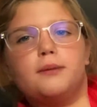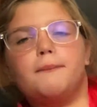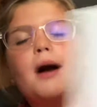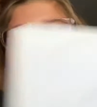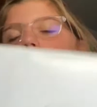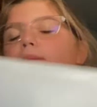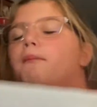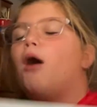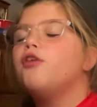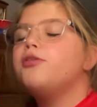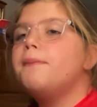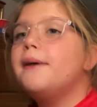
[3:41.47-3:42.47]
my
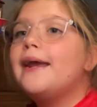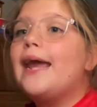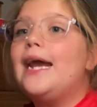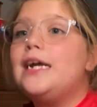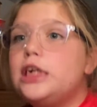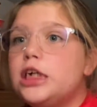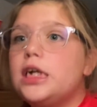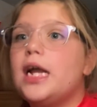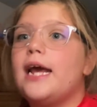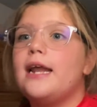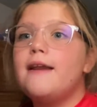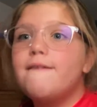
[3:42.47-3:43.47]
multiplication
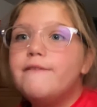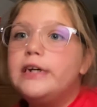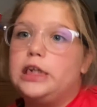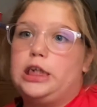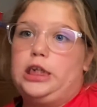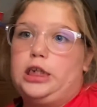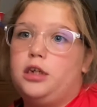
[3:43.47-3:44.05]
and division.